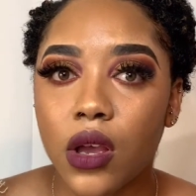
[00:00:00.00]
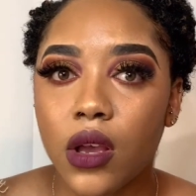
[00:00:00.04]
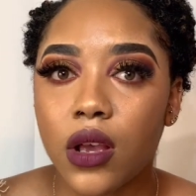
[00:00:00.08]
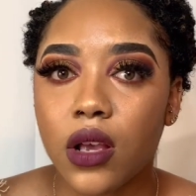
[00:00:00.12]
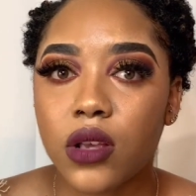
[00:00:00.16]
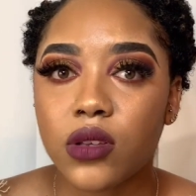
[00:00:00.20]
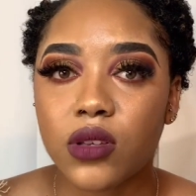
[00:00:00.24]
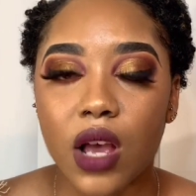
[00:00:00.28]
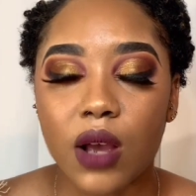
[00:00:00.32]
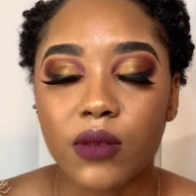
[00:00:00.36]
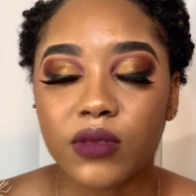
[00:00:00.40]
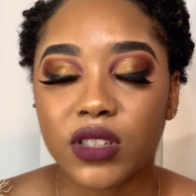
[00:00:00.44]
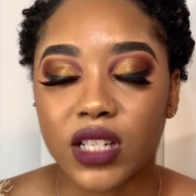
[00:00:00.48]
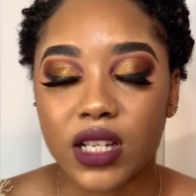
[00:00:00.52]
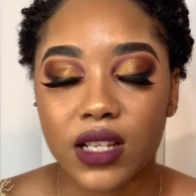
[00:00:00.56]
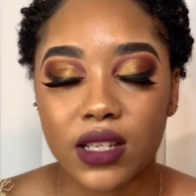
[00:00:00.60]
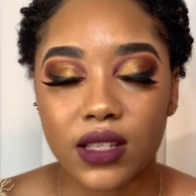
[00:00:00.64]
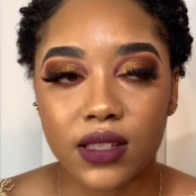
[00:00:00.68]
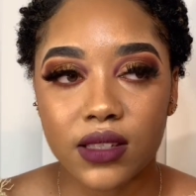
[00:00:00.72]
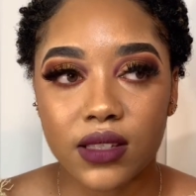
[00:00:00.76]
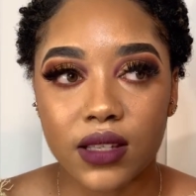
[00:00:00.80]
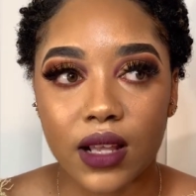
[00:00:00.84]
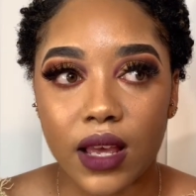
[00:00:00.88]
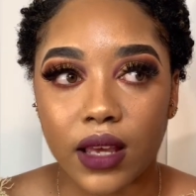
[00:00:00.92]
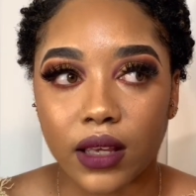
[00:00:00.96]
So I'm
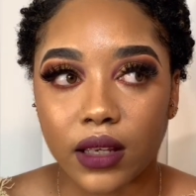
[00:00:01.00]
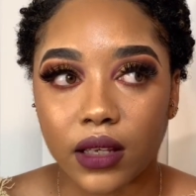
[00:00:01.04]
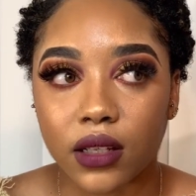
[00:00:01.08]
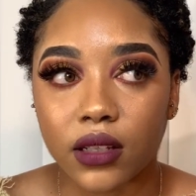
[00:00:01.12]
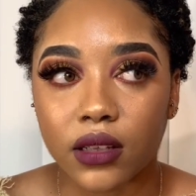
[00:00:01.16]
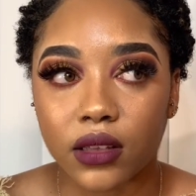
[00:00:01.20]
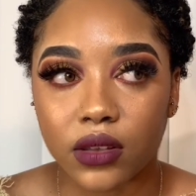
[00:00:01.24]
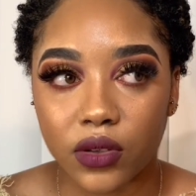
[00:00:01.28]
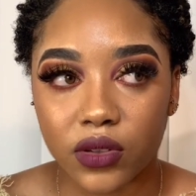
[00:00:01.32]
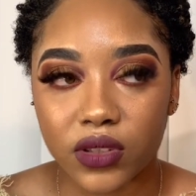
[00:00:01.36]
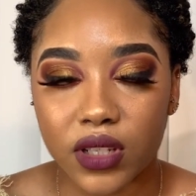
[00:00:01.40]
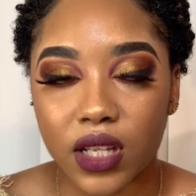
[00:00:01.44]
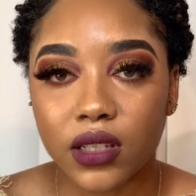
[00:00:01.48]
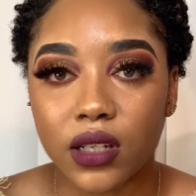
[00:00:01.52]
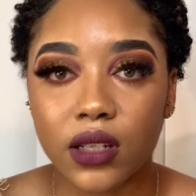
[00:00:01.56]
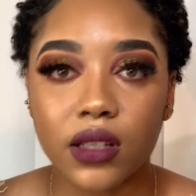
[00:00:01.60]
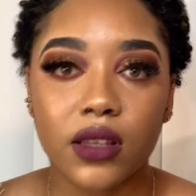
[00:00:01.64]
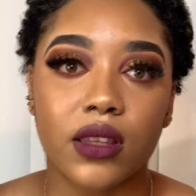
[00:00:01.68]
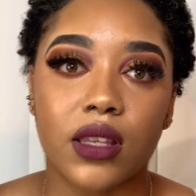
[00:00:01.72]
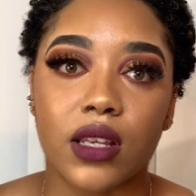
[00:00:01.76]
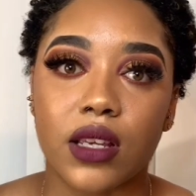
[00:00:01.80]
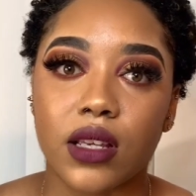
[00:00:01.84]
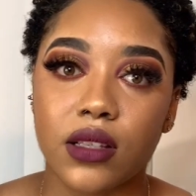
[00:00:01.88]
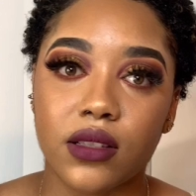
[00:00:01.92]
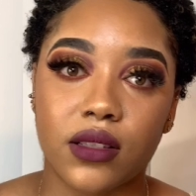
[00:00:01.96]
just like, those are the
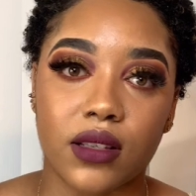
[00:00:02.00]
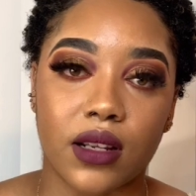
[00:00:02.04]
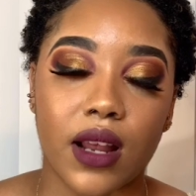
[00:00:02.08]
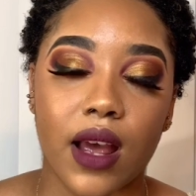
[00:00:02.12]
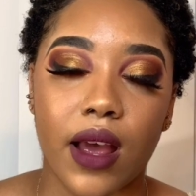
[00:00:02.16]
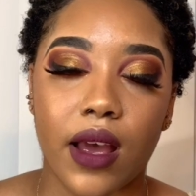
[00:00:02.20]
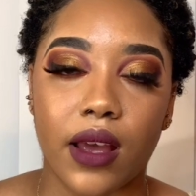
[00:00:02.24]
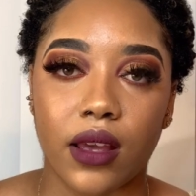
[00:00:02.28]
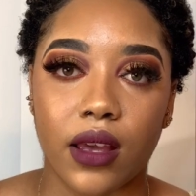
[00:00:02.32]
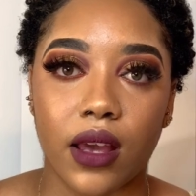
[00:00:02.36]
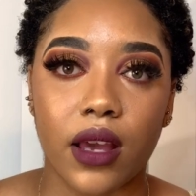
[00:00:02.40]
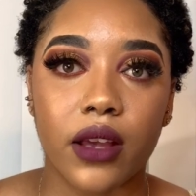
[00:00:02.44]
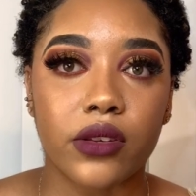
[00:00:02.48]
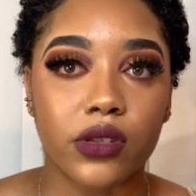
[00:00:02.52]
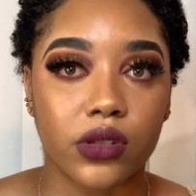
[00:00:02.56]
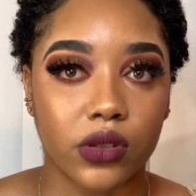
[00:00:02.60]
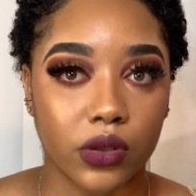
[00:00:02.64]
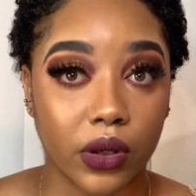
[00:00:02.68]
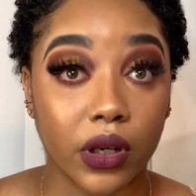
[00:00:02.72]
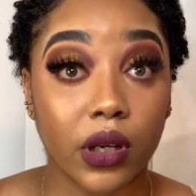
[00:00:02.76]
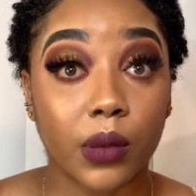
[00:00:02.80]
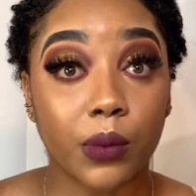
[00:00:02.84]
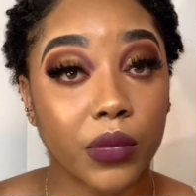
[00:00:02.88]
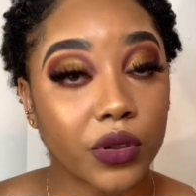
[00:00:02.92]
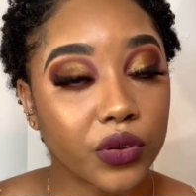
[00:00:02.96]
things that I enjoy
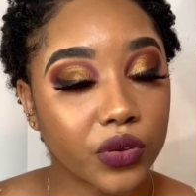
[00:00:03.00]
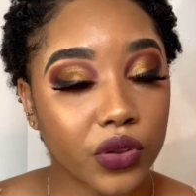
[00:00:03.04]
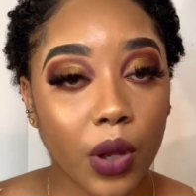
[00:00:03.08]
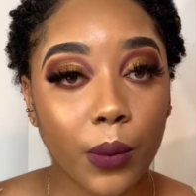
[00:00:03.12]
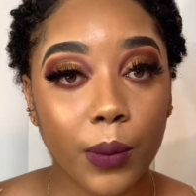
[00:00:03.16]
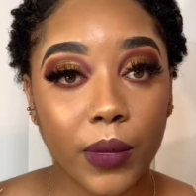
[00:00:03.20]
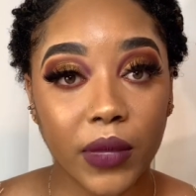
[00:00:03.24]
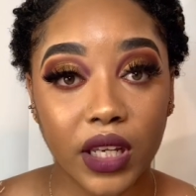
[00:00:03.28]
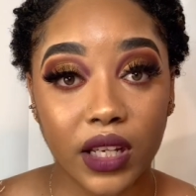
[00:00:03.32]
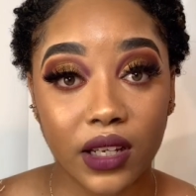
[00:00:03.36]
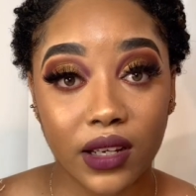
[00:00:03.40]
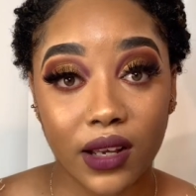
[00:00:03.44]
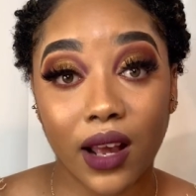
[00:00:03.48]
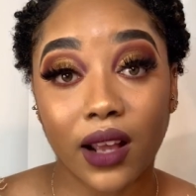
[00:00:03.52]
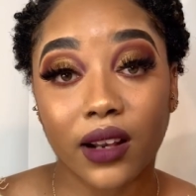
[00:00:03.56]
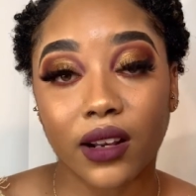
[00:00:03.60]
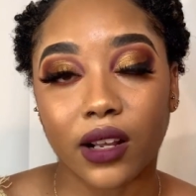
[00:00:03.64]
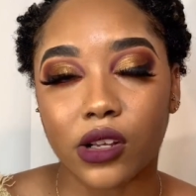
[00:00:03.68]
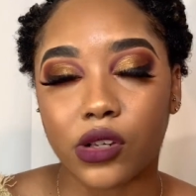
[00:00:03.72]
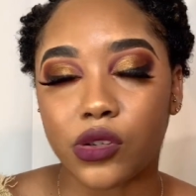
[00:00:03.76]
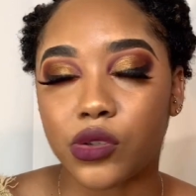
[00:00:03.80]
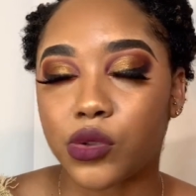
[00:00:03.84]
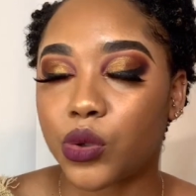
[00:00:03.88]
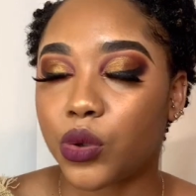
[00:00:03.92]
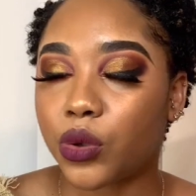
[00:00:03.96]
about Dominica, and I
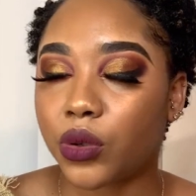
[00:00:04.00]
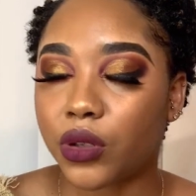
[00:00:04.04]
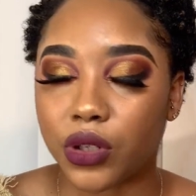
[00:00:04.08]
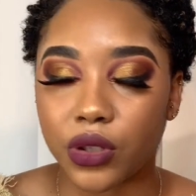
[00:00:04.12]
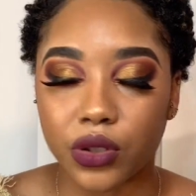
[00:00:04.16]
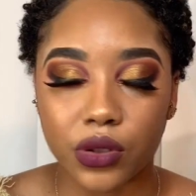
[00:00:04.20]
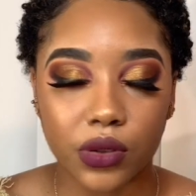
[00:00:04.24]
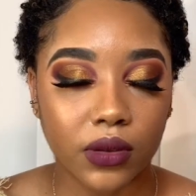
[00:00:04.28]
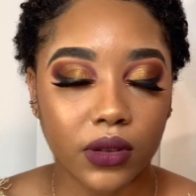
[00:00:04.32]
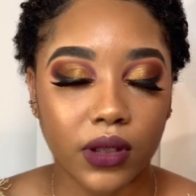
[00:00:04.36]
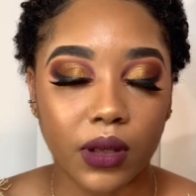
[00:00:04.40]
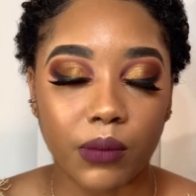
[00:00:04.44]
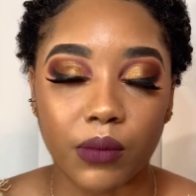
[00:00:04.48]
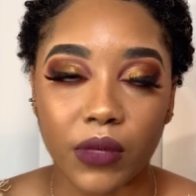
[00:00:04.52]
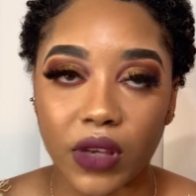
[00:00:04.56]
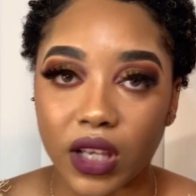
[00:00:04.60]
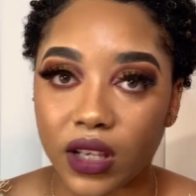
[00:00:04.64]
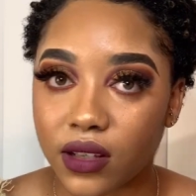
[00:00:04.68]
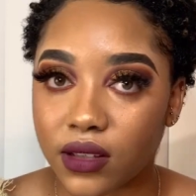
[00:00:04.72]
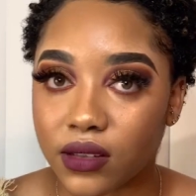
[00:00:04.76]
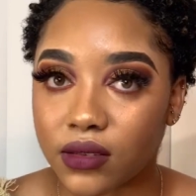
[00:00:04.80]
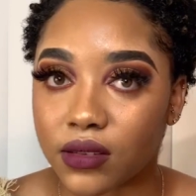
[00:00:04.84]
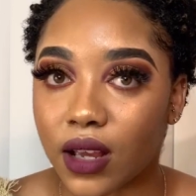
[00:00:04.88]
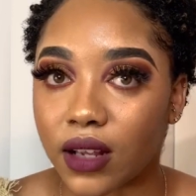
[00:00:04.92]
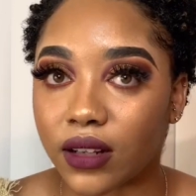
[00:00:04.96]
truly
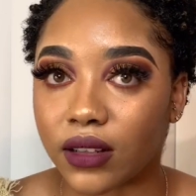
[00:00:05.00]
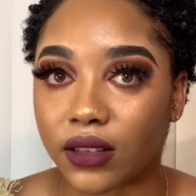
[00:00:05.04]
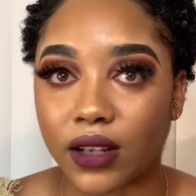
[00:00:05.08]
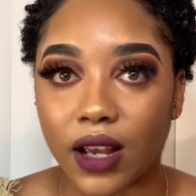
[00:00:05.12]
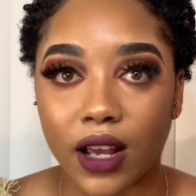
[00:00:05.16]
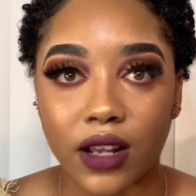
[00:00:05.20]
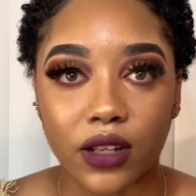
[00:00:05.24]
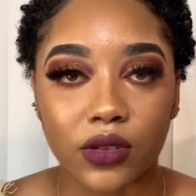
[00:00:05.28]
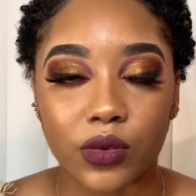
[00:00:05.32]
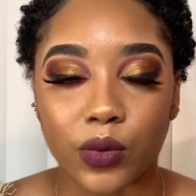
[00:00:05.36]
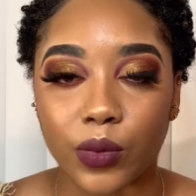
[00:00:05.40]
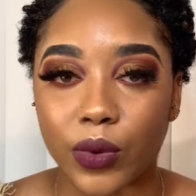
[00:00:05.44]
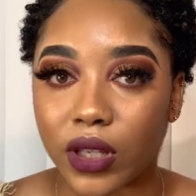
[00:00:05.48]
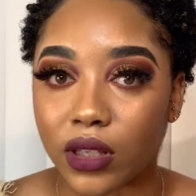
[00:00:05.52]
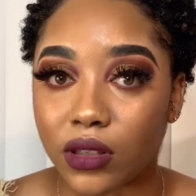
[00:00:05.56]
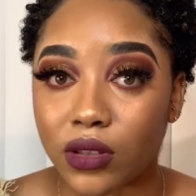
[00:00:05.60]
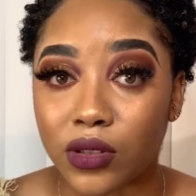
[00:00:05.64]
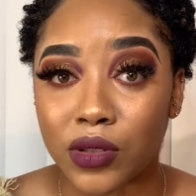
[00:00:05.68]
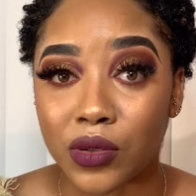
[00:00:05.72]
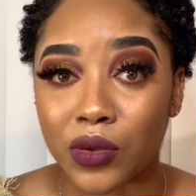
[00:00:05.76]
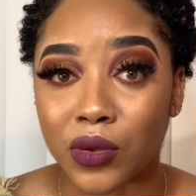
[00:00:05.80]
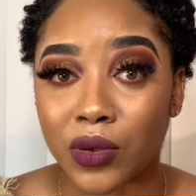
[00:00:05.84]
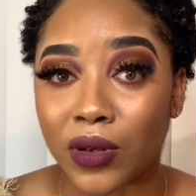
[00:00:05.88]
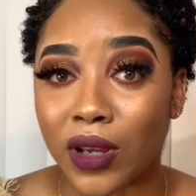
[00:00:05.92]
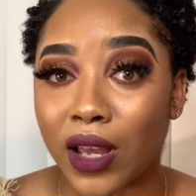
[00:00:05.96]
miss and can't wait
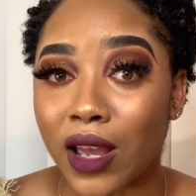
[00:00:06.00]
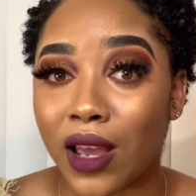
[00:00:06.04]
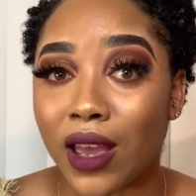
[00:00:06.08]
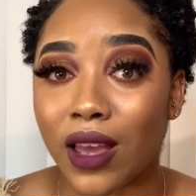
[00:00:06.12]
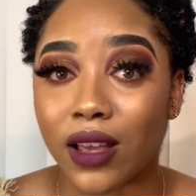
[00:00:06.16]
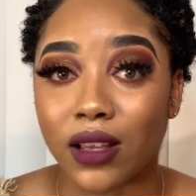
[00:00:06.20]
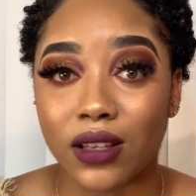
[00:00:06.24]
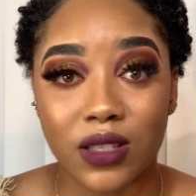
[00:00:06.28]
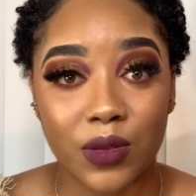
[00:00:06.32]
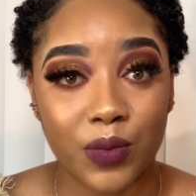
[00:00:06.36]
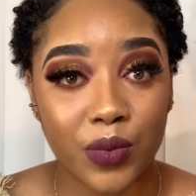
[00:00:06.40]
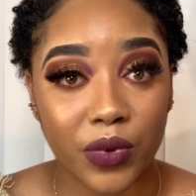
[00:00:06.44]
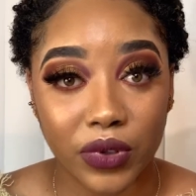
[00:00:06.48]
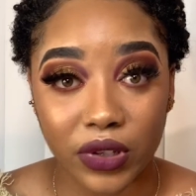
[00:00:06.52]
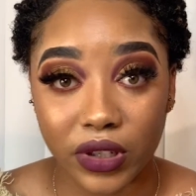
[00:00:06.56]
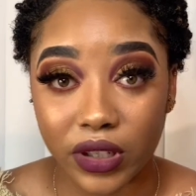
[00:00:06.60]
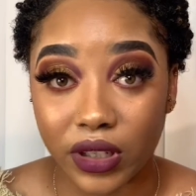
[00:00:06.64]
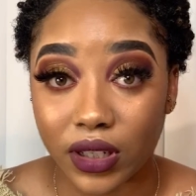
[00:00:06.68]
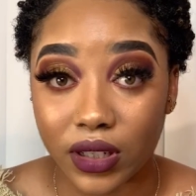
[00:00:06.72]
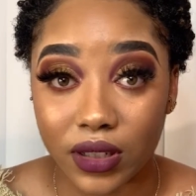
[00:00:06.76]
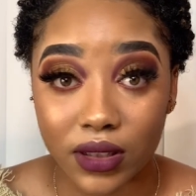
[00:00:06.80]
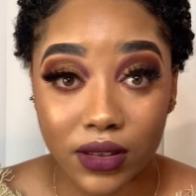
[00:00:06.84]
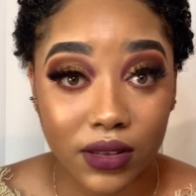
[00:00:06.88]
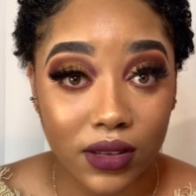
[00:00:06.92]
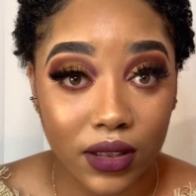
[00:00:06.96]
to
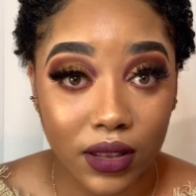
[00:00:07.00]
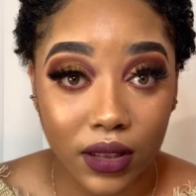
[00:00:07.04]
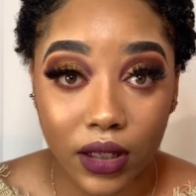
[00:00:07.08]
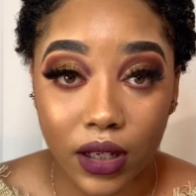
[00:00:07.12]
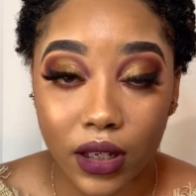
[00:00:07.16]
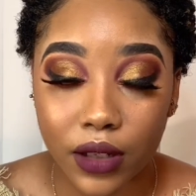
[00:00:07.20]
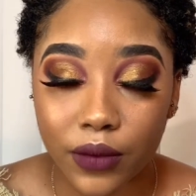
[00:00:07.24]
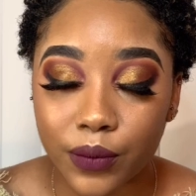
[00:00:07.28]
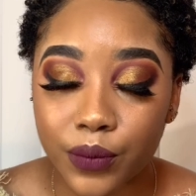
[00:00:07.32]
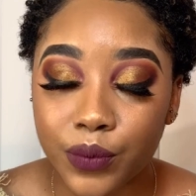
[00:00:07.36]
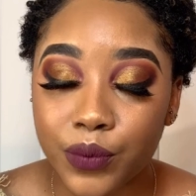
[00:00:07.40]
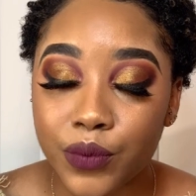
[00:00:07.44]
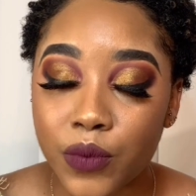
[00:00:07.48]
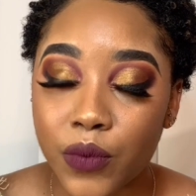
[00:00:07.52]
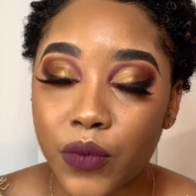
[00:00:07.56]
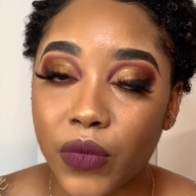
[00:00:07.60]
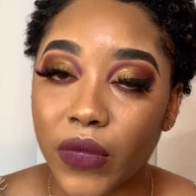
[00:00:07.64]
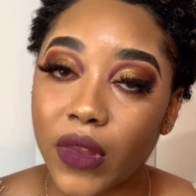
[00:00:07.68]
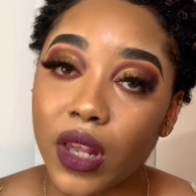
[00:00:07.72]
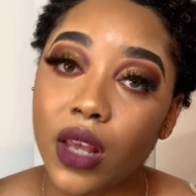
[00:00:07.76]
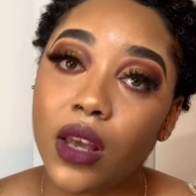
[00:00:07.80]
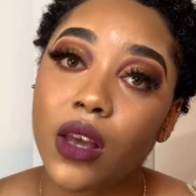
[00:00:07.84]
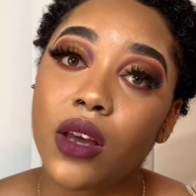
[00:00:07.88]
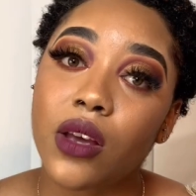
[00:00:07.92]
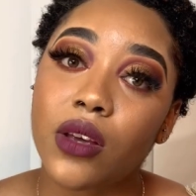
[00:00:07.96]
experience again.
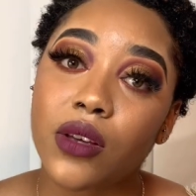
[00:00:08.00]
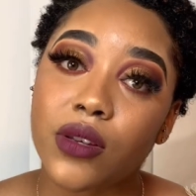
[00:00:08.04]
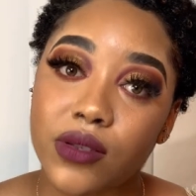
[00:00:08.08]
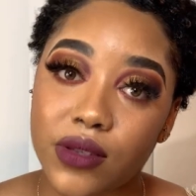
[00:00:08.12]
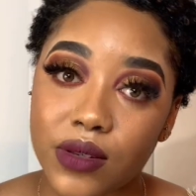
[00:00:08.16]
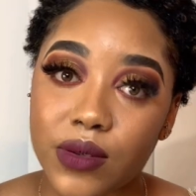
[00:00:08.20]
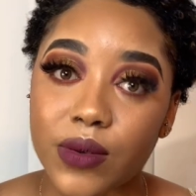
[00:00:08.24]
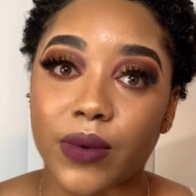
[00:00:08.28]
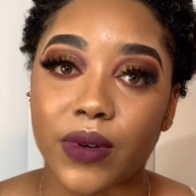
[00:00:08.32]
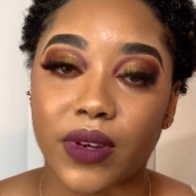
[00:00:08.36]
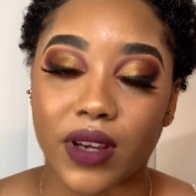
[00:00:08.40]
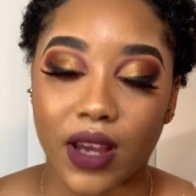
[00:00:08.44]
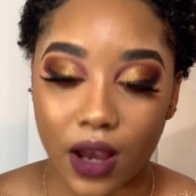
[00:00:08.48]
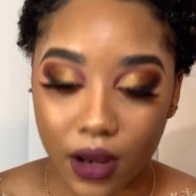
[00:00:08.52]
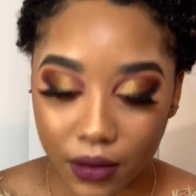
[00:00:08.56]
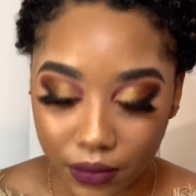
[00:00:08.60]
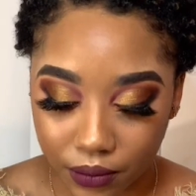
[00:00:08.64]
So yeah.